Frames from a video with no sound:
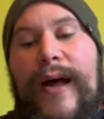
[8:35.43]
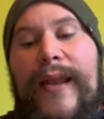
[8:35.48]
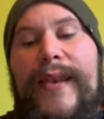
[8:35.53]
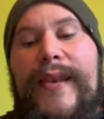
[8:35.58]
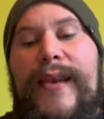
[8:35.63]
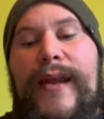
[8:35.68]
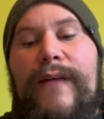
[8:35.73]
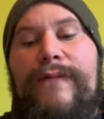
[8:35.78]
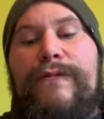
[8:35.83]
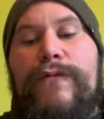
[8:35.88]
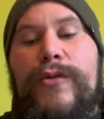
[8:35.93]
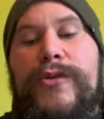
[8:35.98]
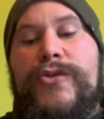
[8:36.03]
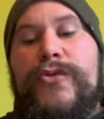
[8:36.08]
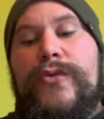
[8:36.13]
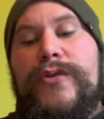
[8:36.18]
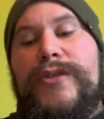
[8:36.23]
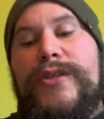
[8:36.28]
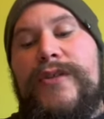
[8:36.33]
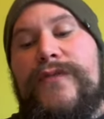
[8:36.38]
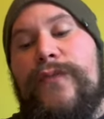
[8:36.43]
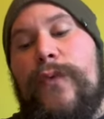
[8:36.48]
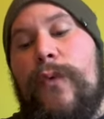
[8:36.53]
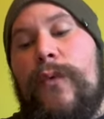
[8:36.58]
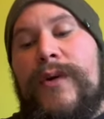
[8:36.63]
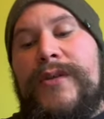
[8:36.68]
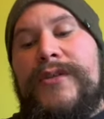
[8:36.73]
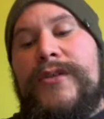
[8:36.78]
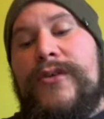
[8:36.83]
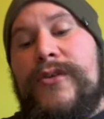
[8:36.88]
enough resources for
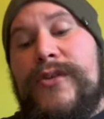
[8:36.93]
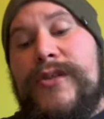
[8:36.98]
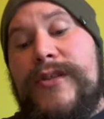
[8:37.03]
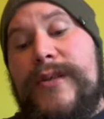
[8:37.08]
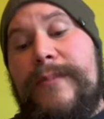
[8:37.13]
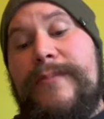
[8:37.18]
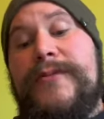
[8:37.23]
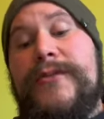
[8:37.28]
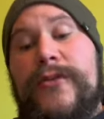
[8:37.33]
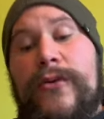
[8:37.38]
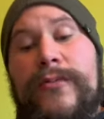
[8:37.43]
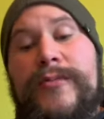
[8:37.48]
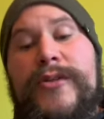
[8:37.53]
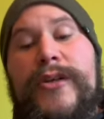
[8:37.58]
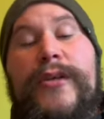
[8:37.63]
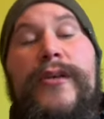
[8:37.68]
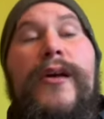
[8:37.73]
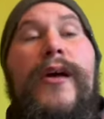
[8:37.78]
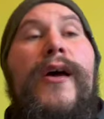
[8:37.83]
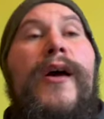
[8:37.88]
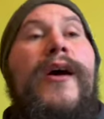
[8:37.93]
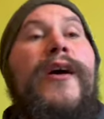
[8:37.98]
one subscription.